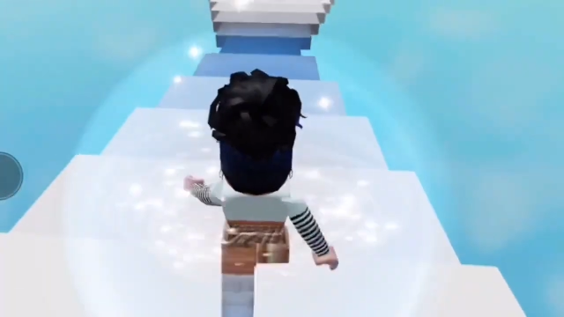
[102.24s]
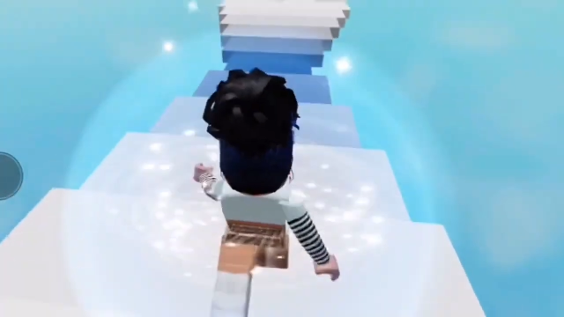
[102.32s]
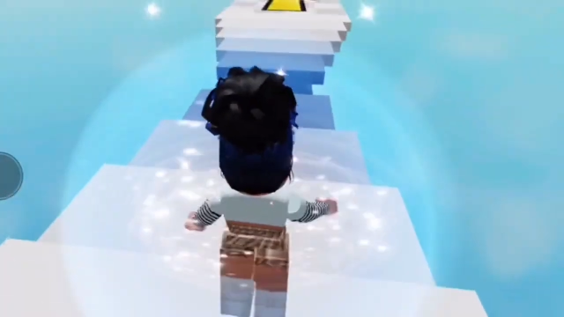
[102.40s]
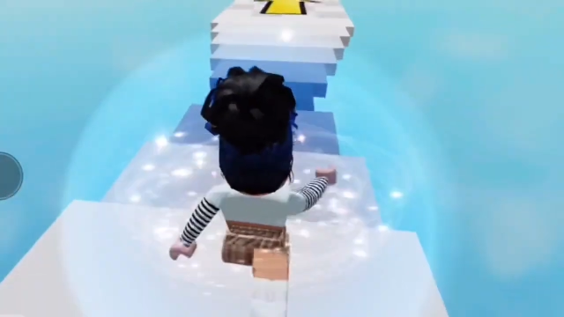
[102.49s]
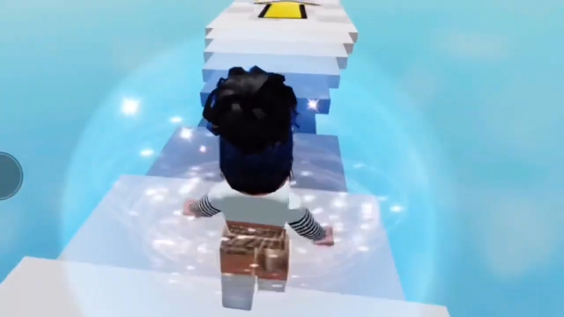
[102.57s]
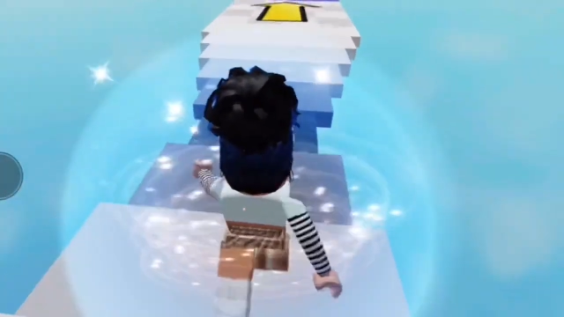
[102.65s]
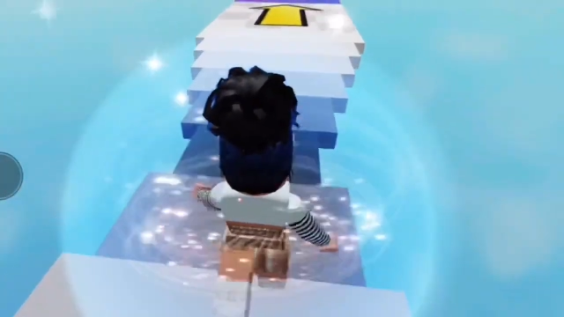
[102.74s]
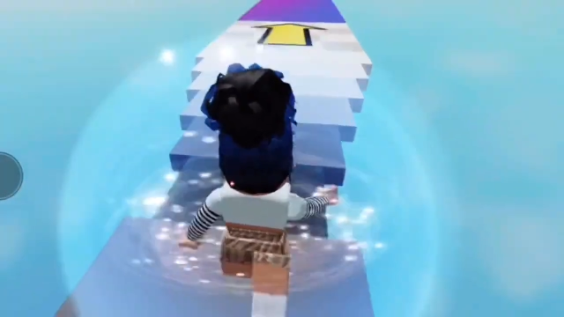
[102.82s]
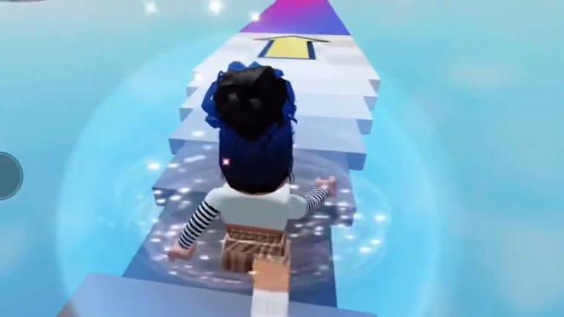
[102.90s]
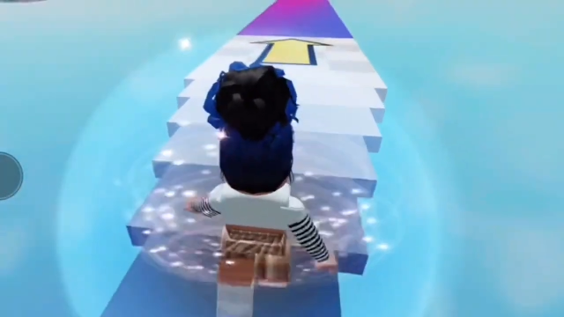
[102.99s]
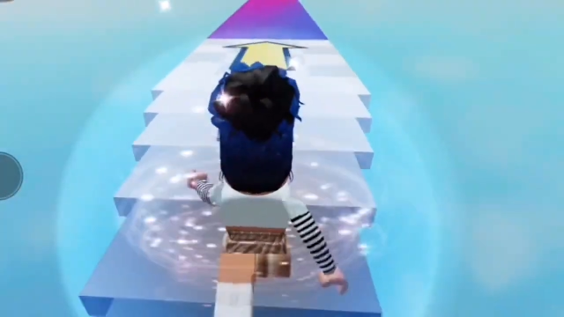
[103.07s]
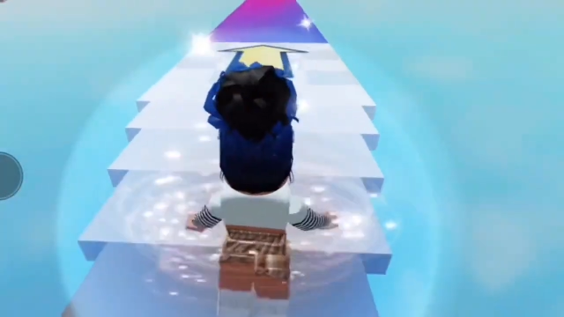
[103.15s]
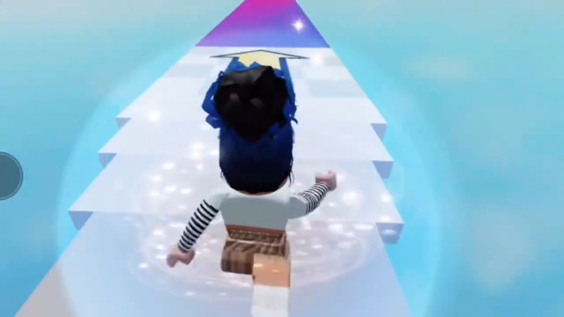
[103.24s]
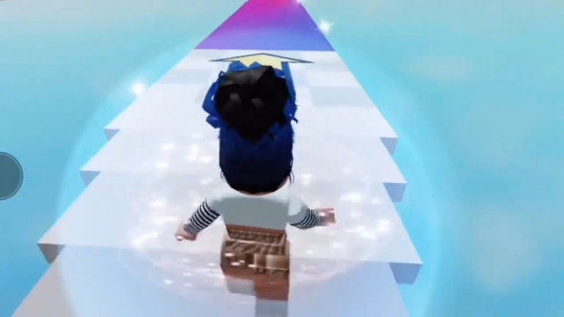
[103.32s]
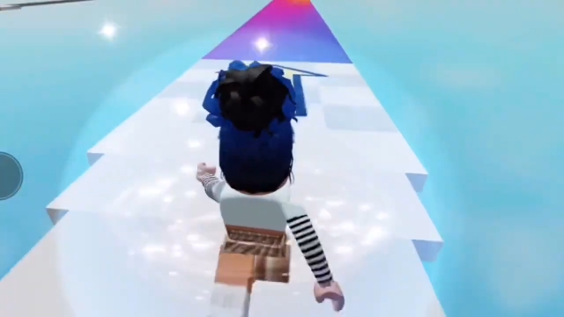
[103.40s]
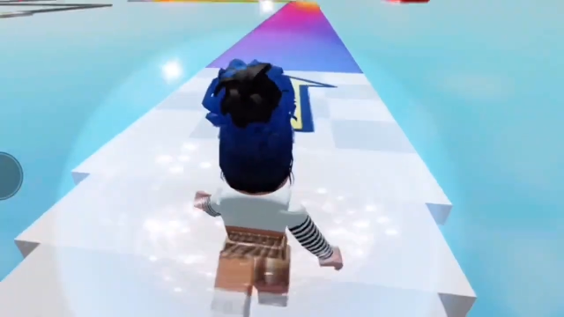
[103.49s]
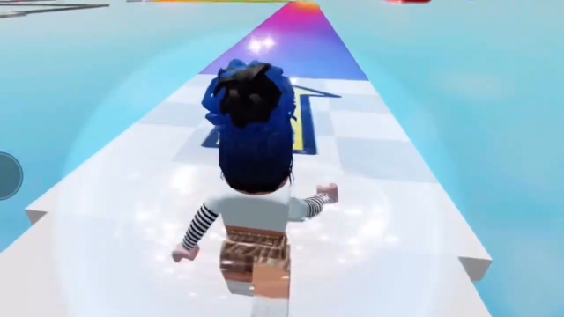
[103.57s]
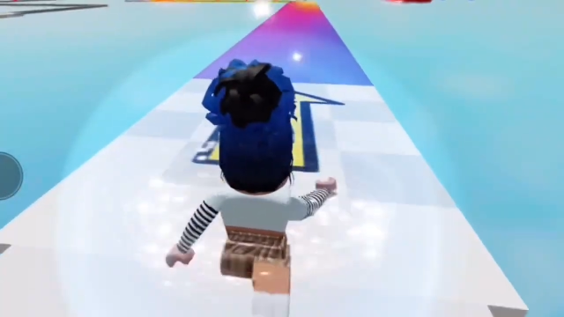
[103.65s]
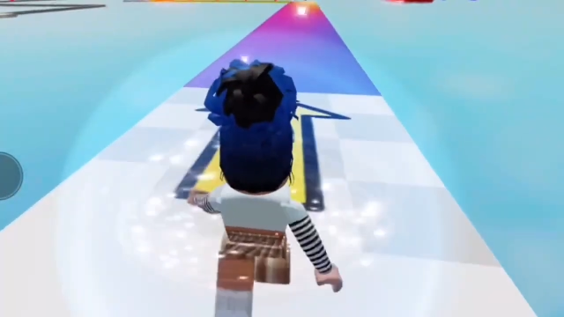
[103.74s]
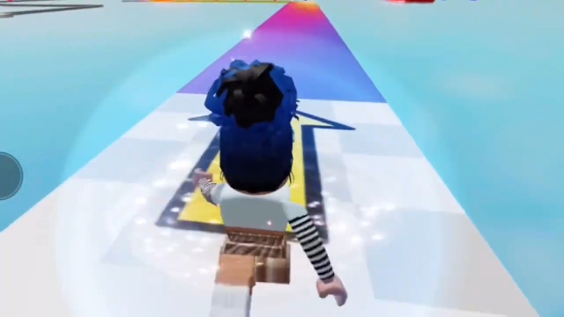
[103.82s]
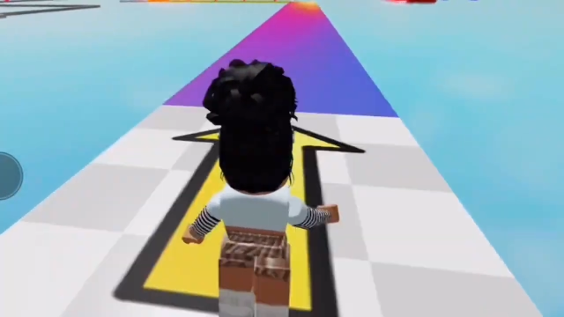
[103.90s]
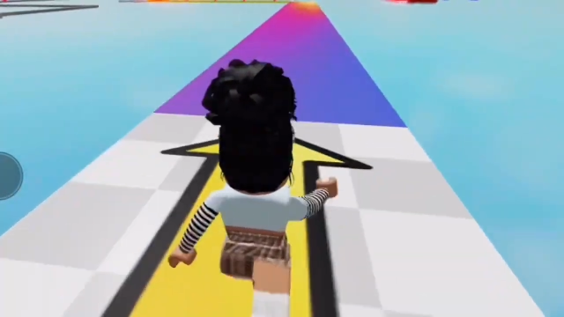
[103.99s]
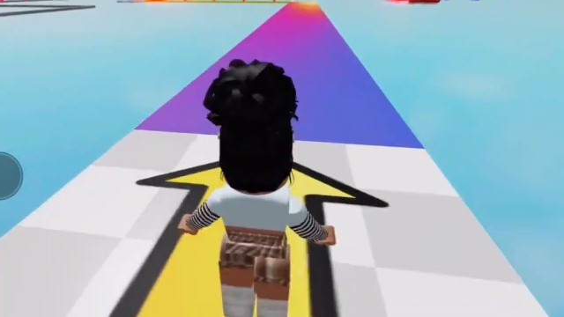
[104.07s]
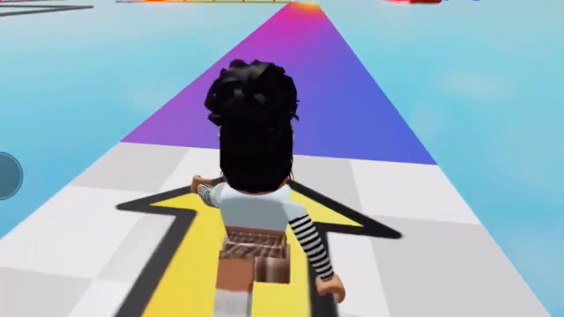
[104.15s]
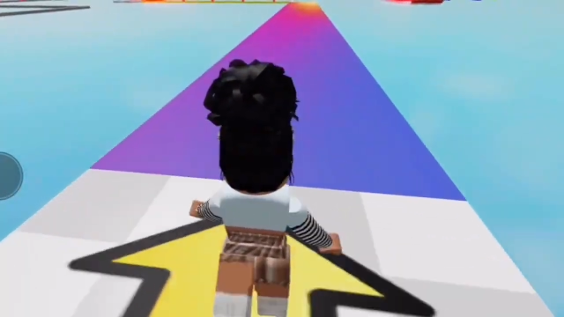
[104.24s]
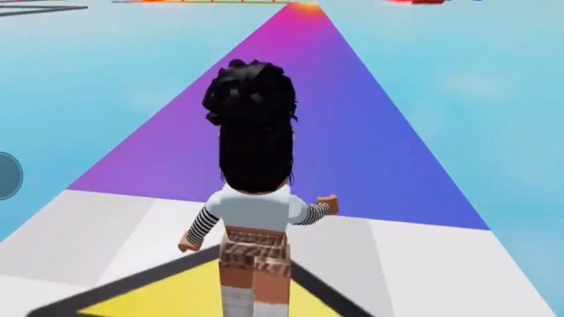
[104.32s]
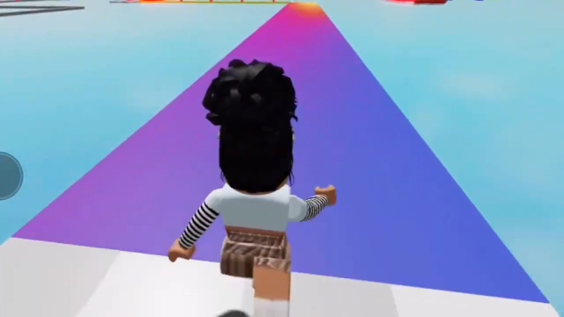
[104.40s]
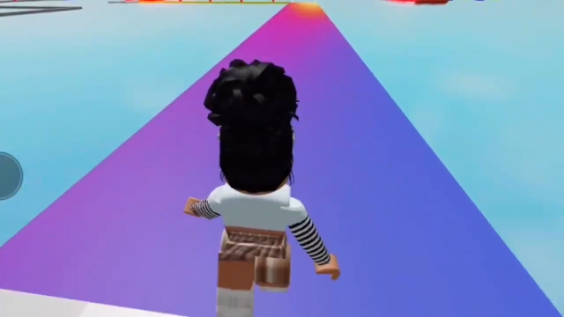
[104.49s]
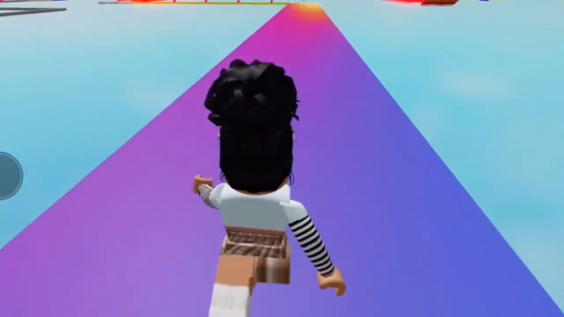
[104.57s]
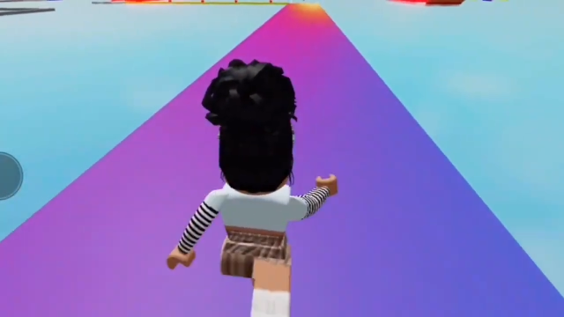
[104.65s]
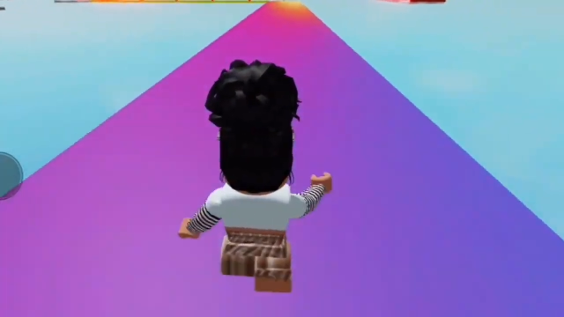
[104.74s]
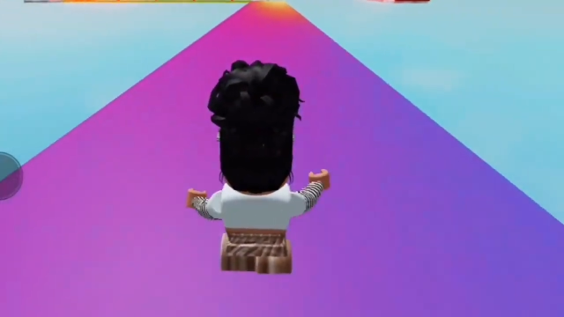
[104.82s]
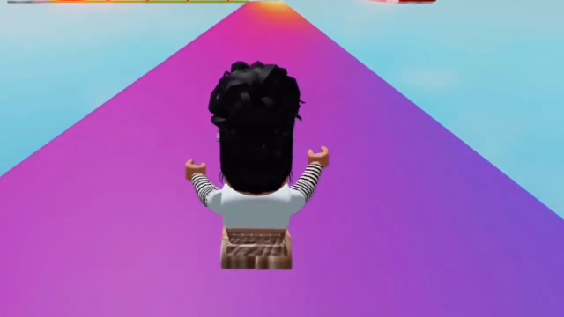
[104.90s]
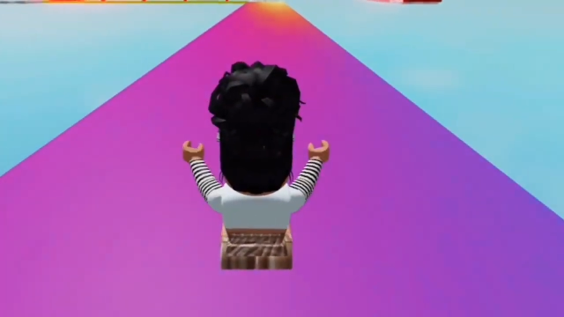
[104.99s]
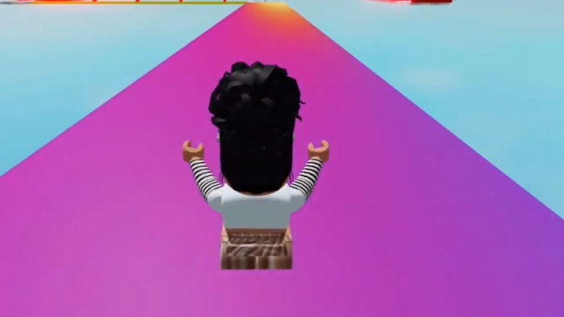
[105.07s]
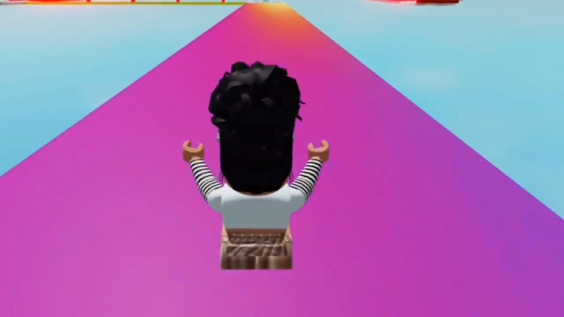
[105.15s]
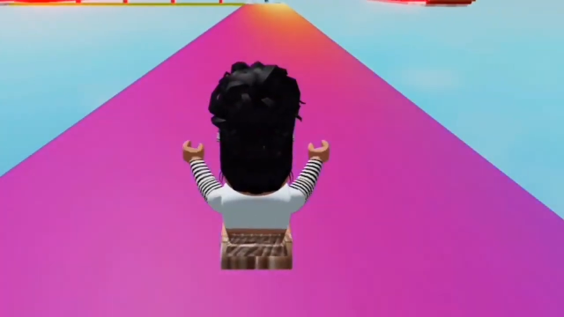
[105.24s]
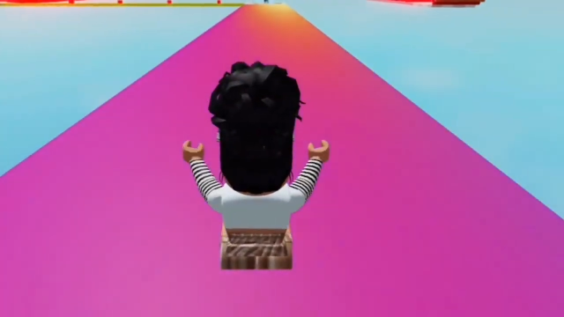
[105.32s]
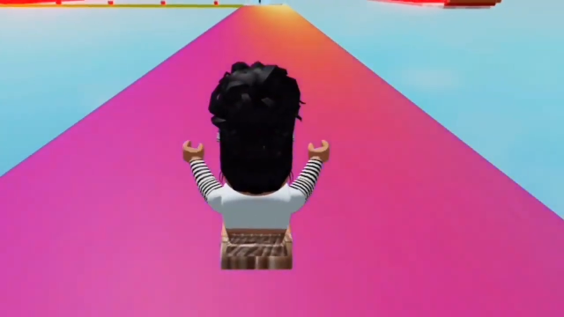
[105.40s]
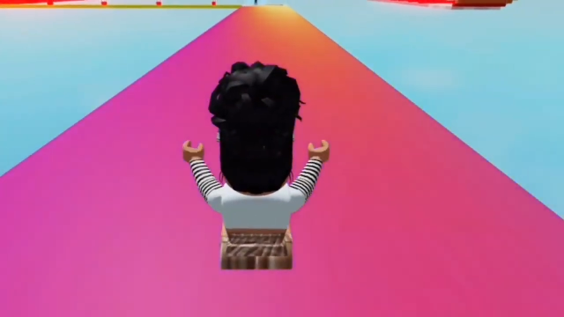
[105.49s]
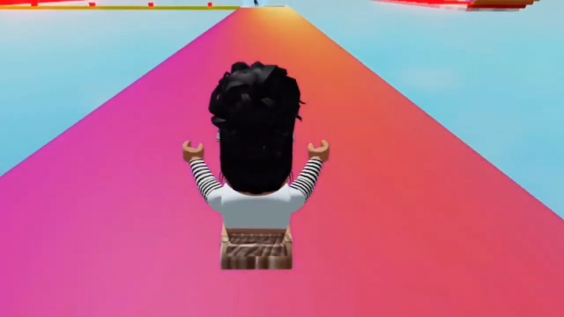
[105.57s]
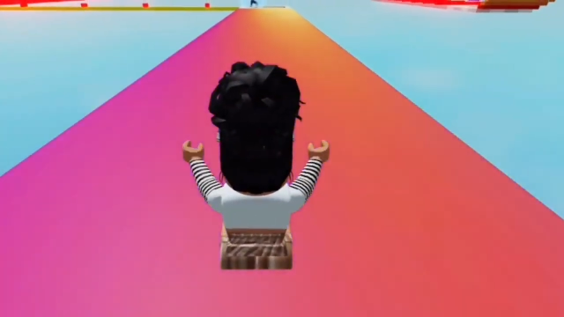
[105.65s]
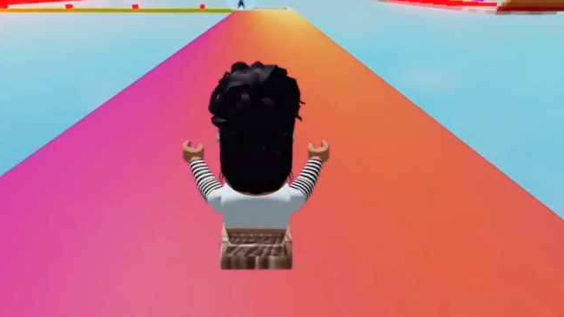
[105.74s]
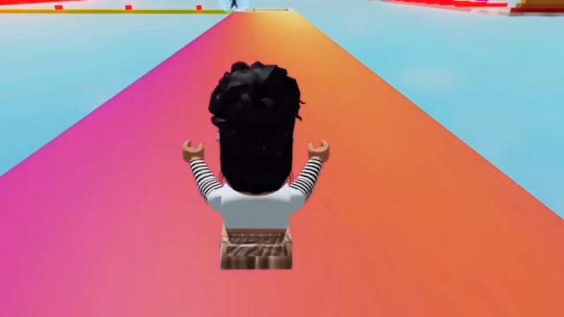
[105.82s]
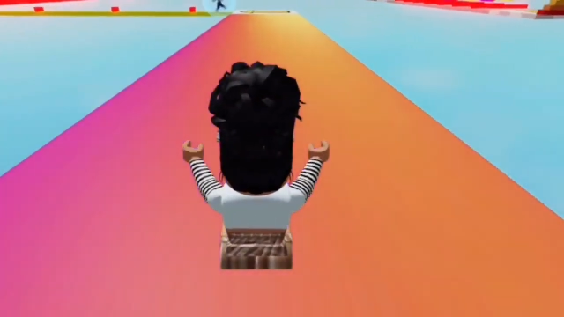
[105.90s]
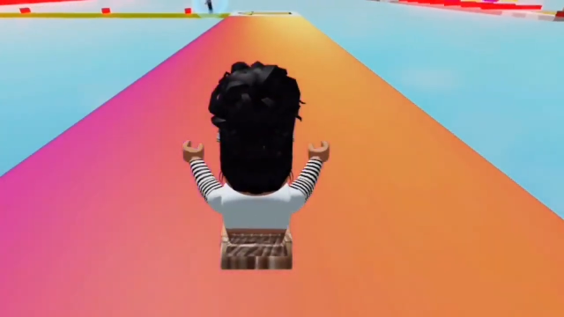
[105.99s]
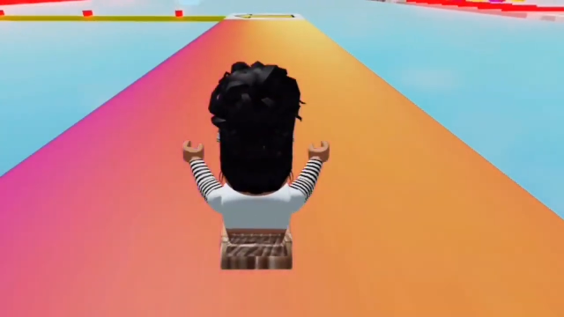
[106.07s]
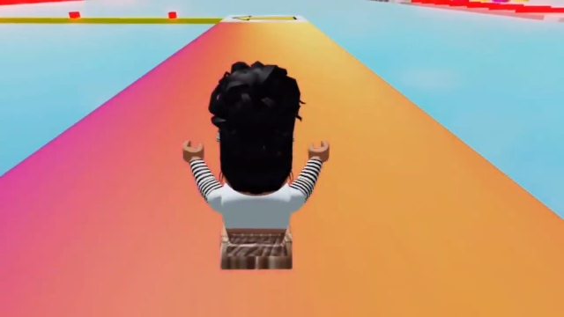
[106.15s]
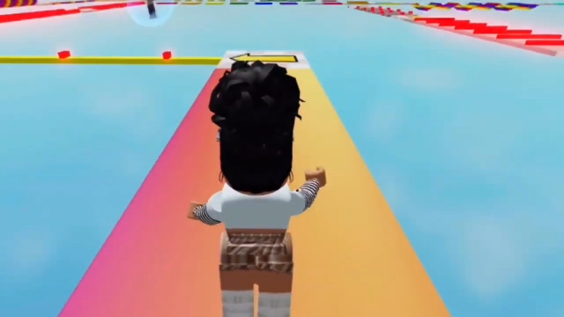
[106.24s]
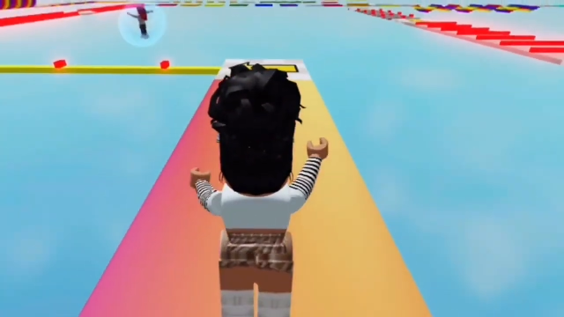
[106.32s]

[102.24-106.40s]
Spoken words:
[unreadable: no face in view]